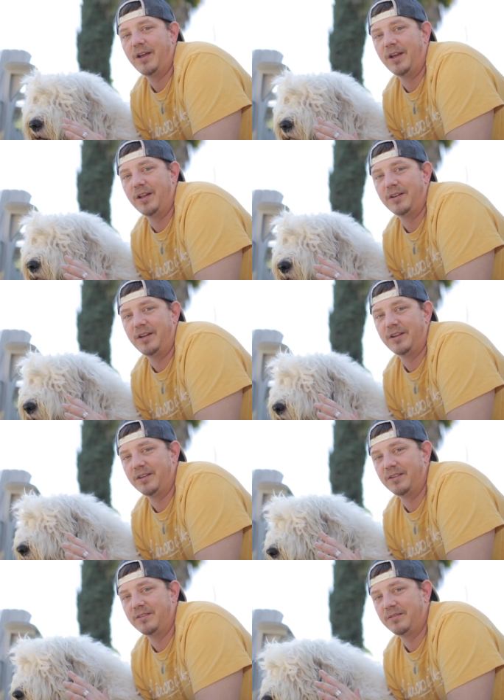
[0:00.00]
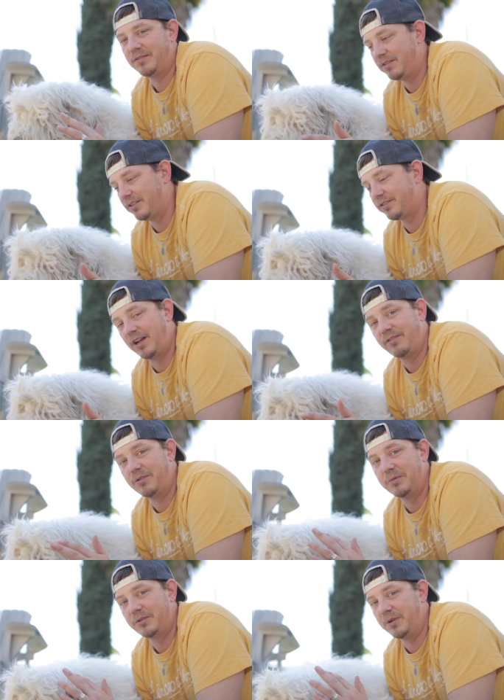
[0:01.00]
and they can
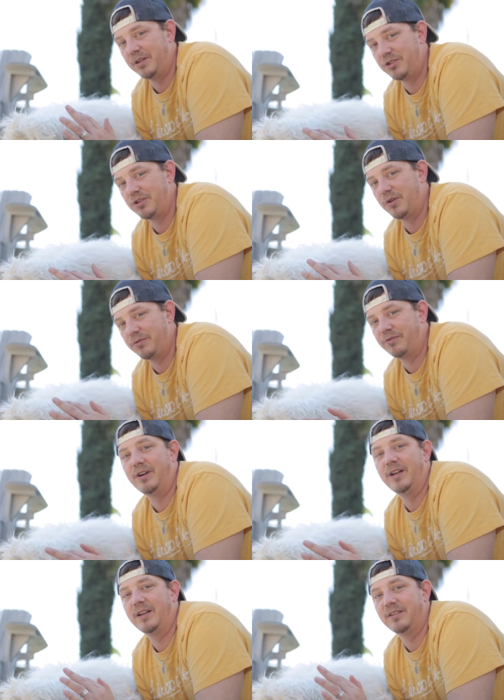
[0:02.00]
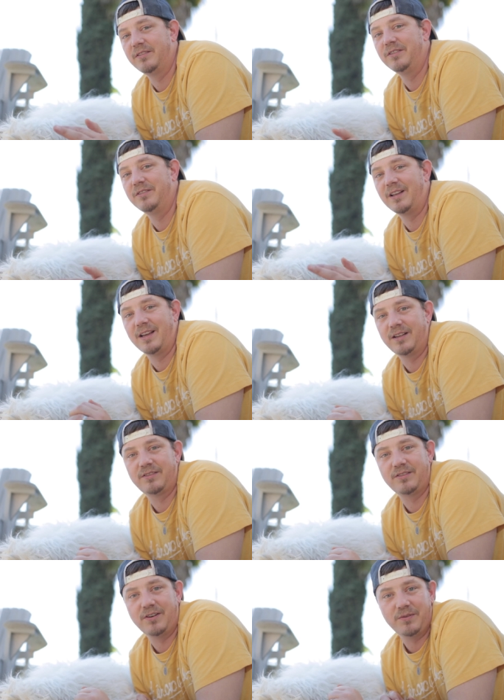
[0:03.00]
decipher between Joe, Frank, and Suzanne.
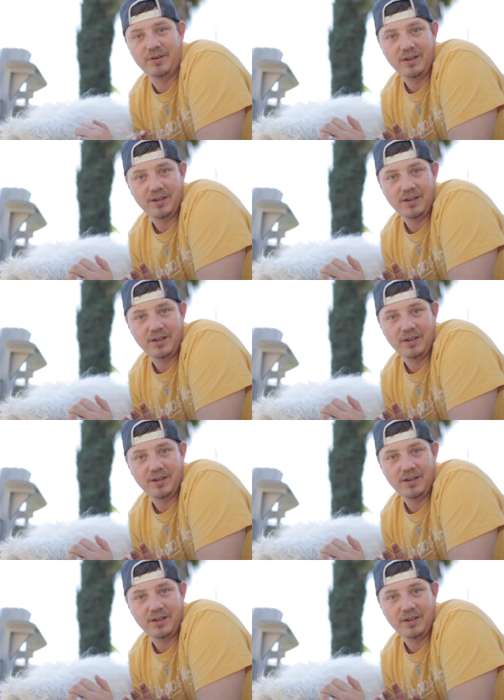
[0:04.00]
So